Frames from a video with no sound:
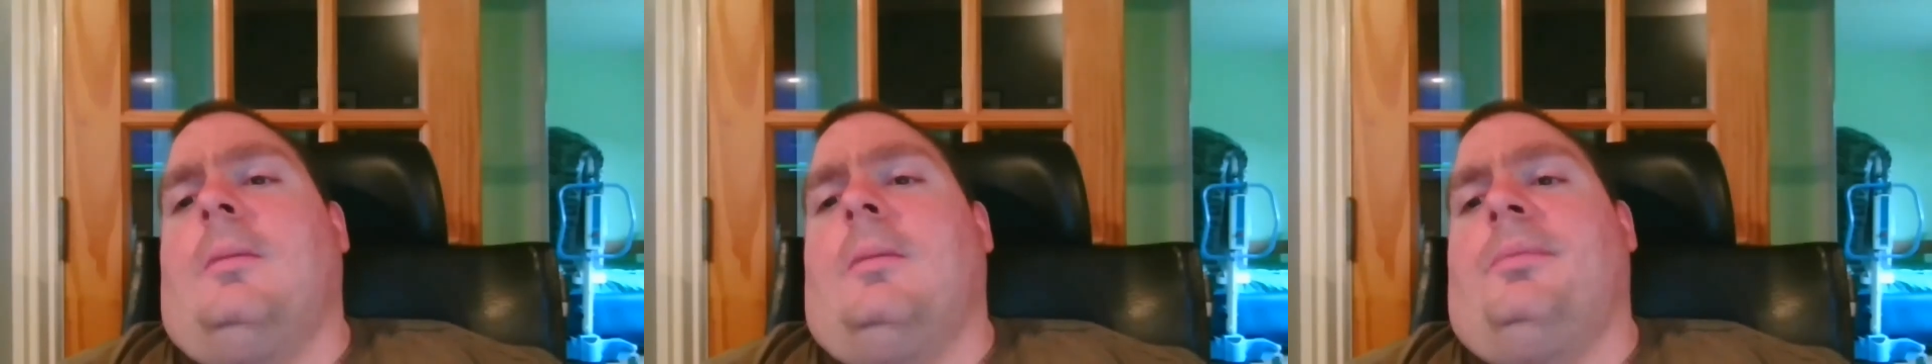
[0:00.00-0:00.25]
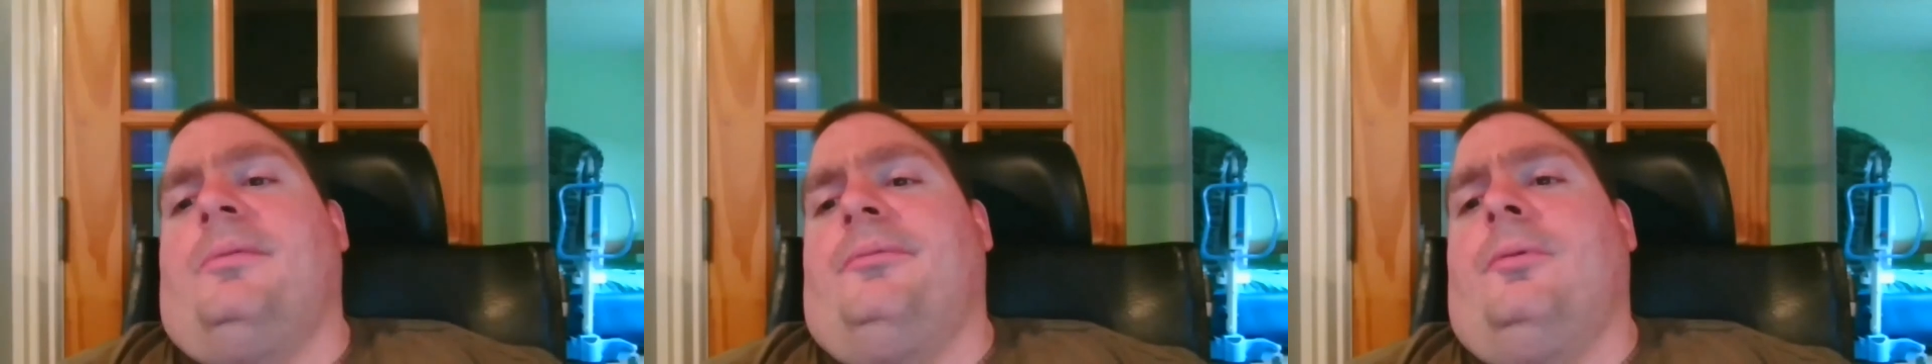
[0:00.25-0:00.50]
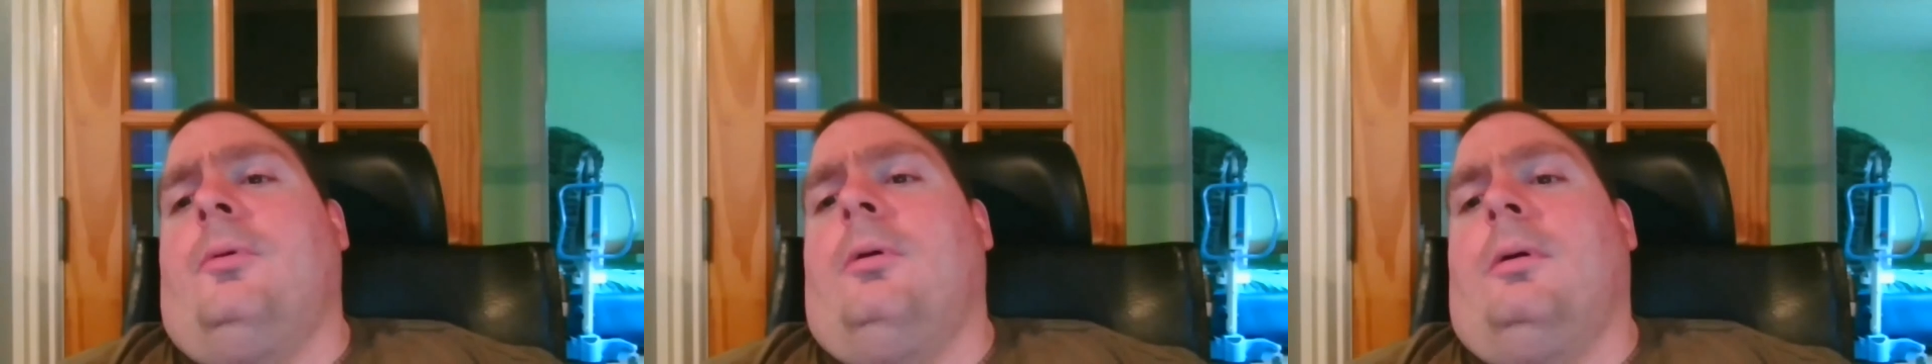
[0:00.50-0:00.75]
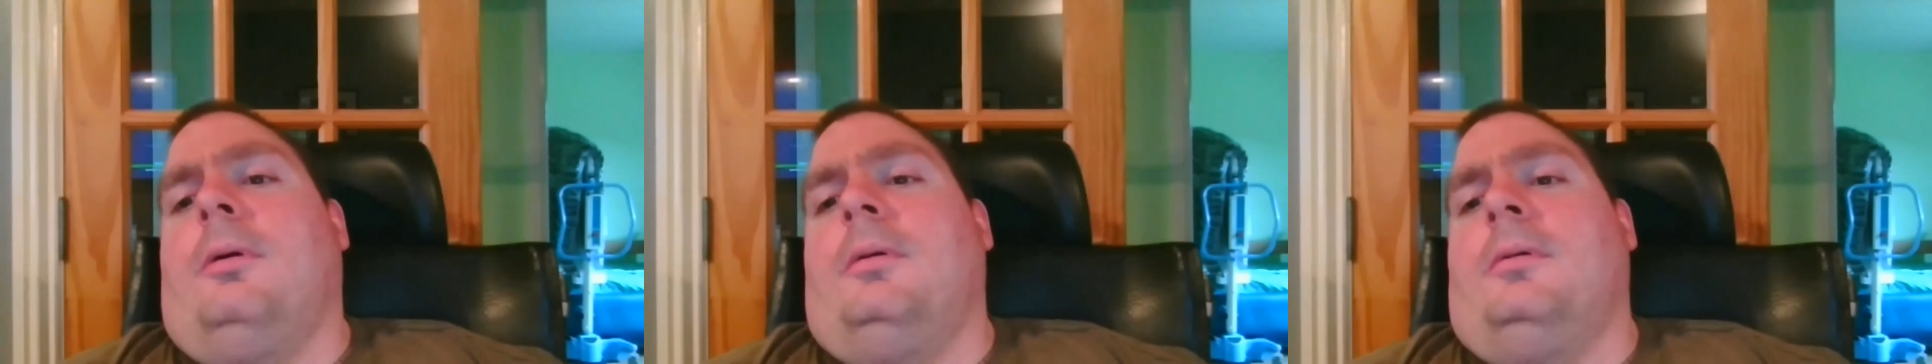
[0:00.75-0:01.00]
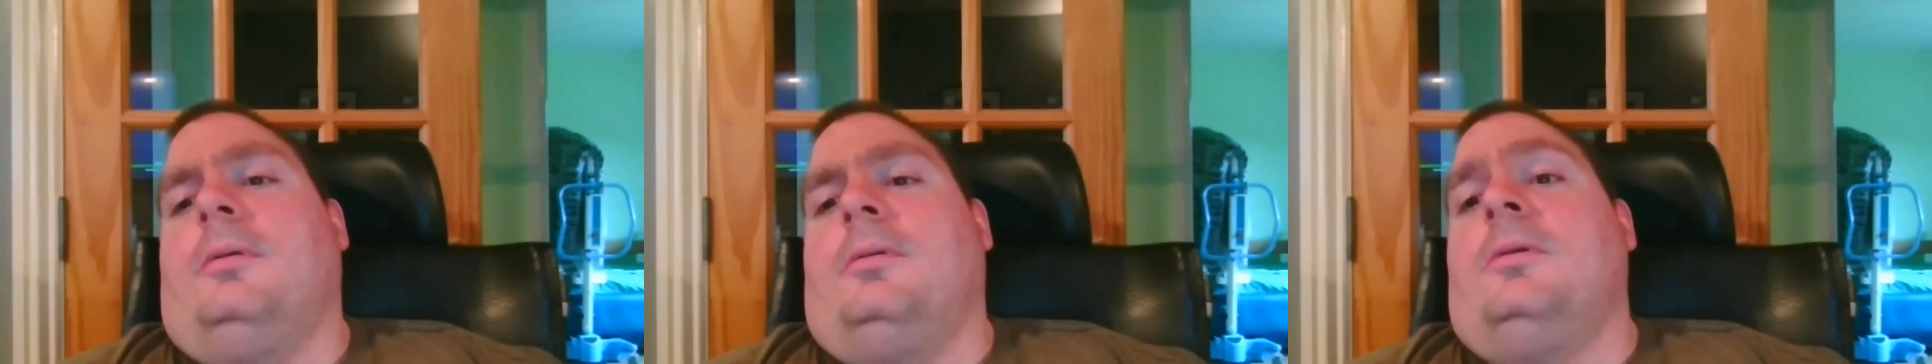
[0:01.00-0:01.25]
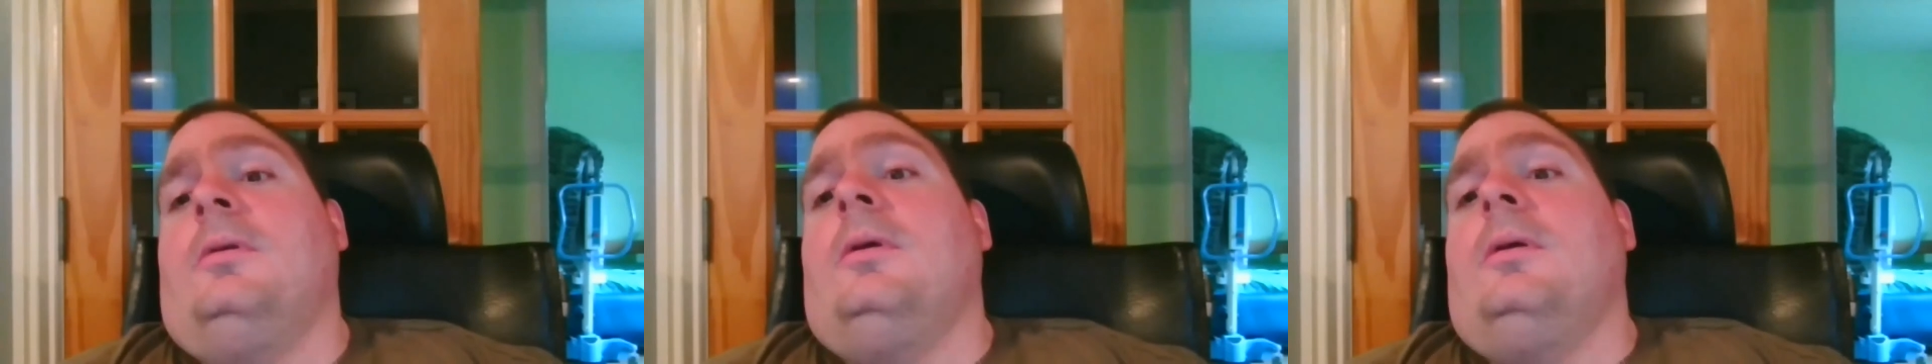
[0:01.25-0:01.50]
before.
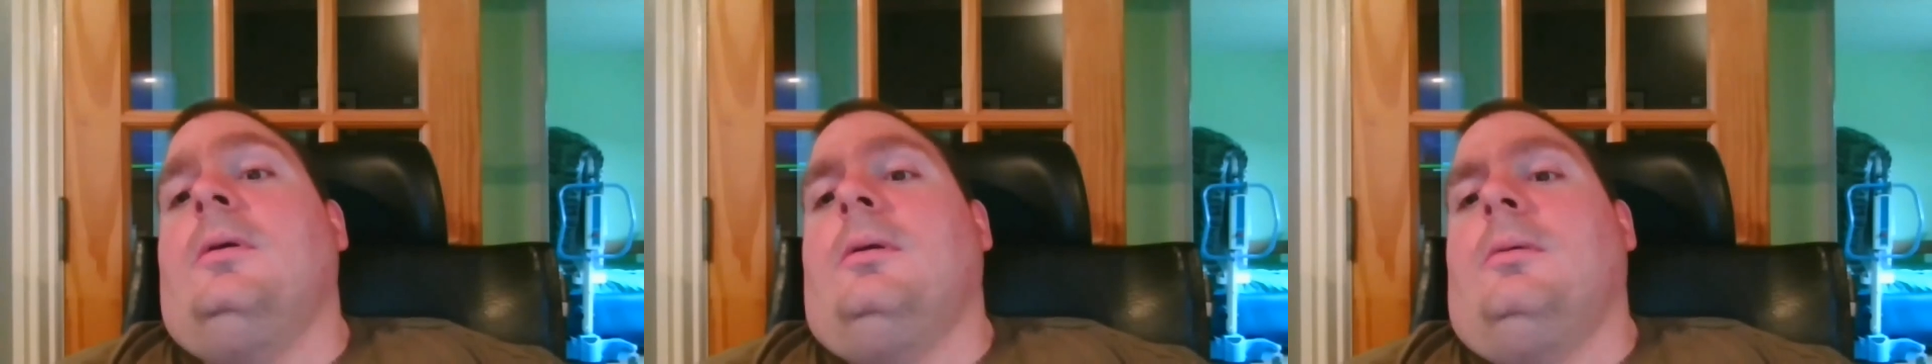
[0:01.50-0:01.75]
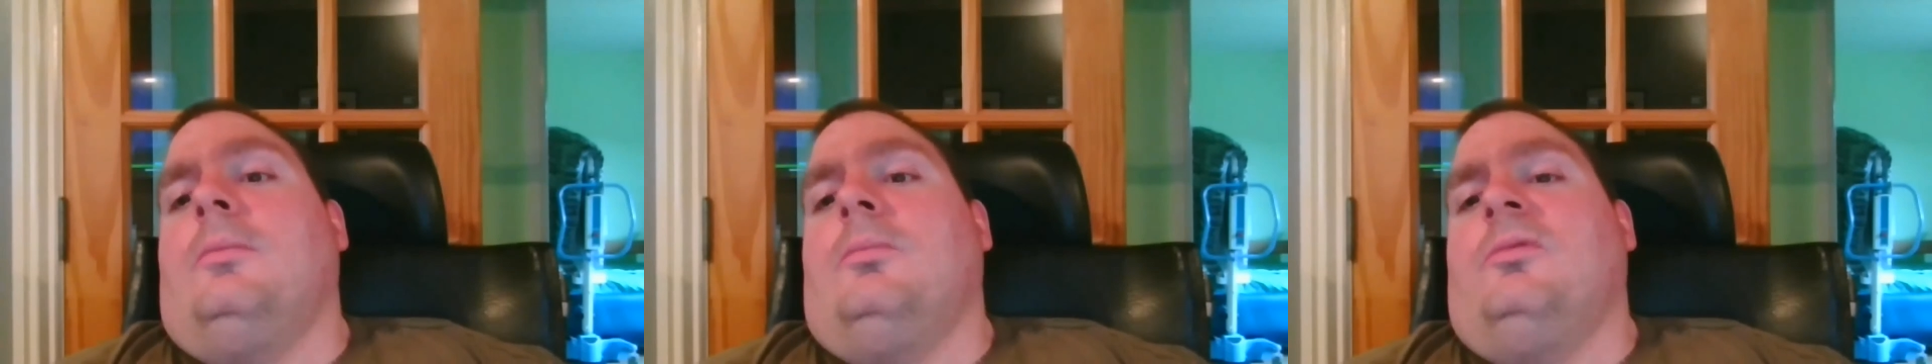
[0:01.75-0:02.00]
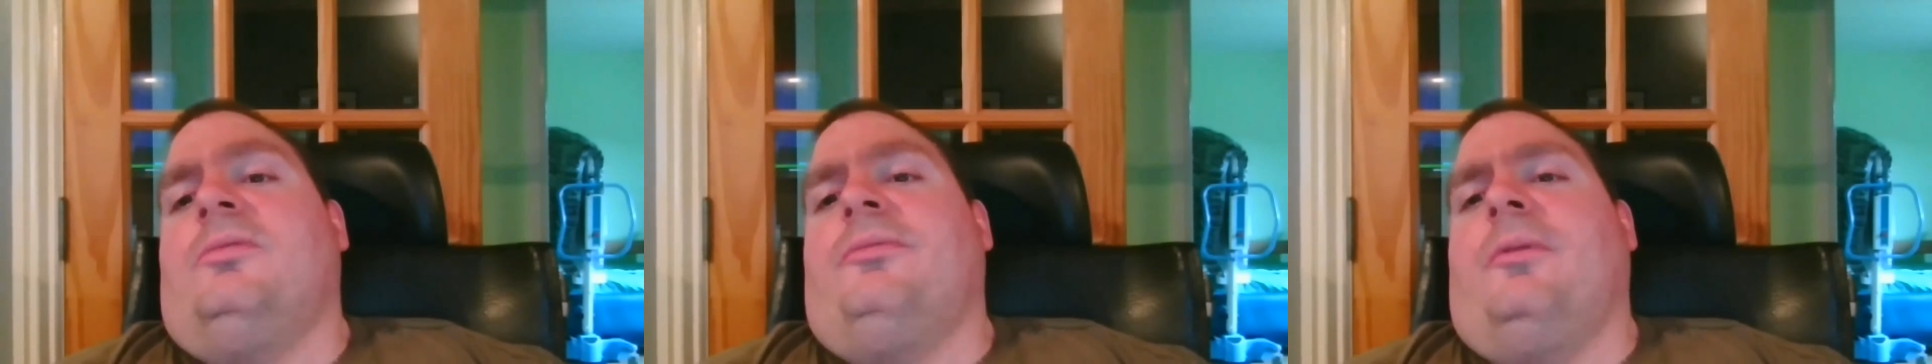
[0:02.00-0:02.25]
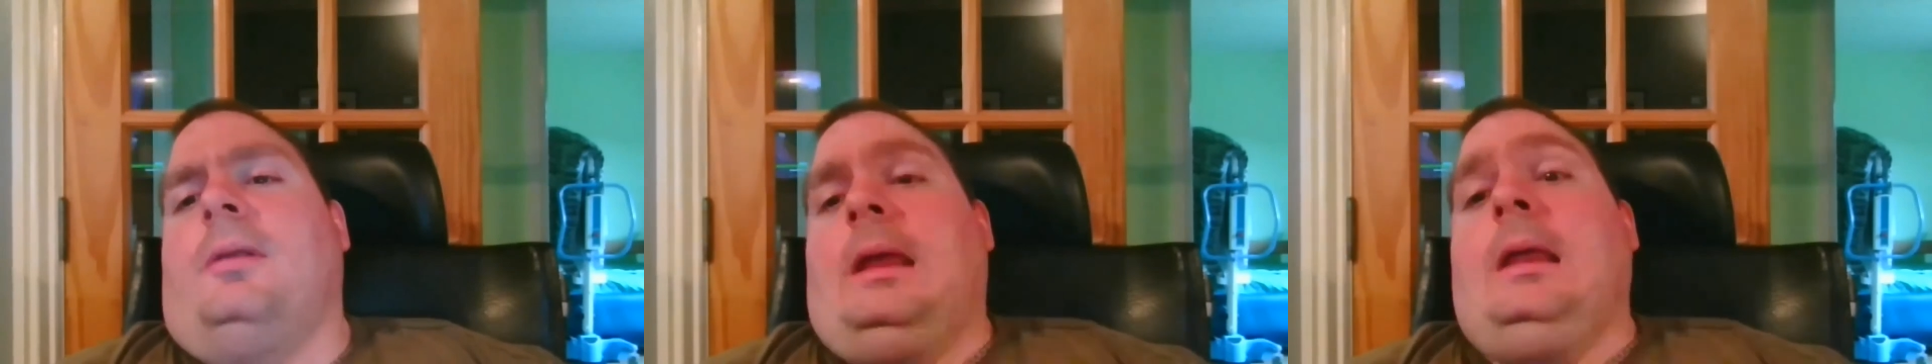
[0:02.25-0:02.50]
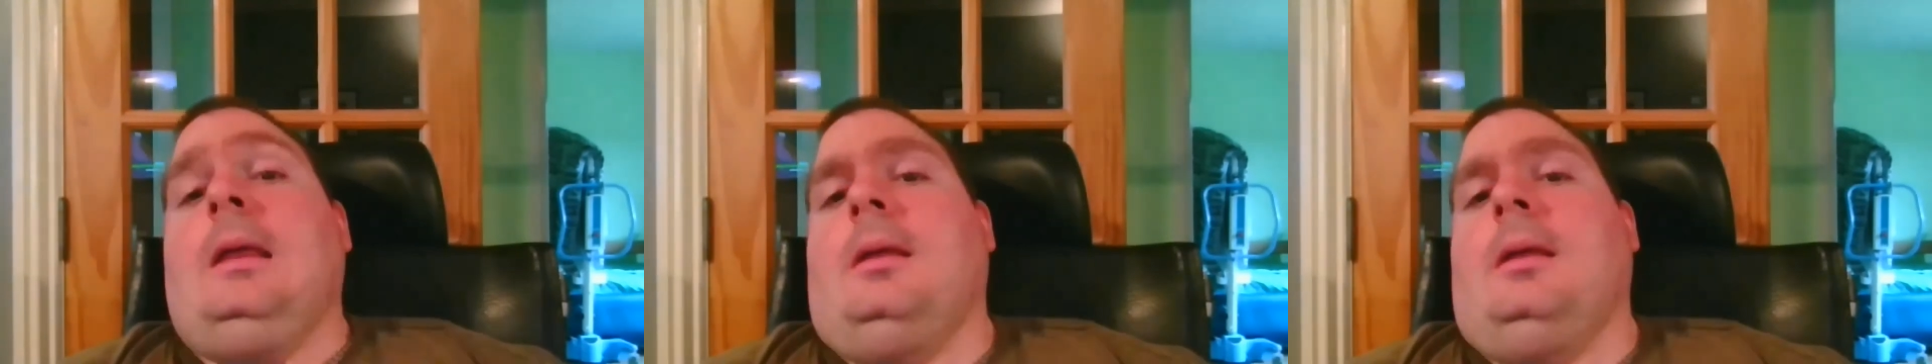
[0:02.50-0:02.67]
Mm. It was funny.